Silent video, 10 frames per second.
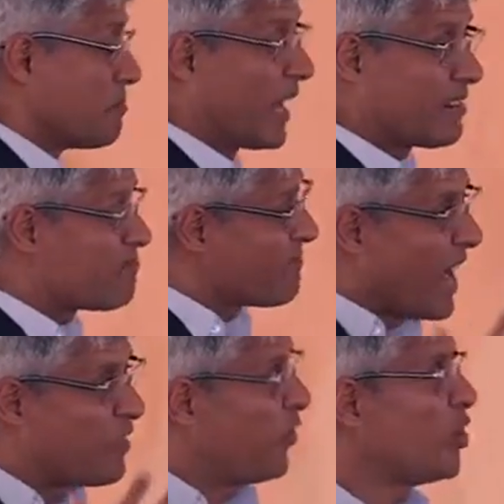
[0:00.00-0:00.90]
but
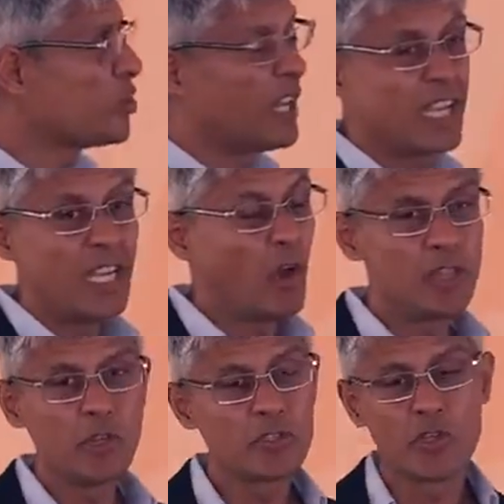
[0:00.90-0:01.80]
unfortunately,
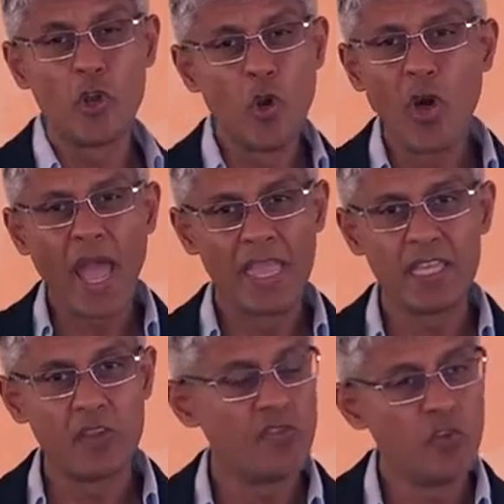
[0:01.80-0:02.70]
all those
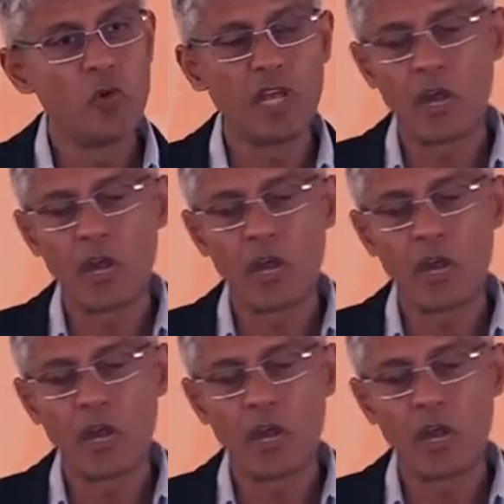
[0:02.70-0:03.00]
low-hanging fruit are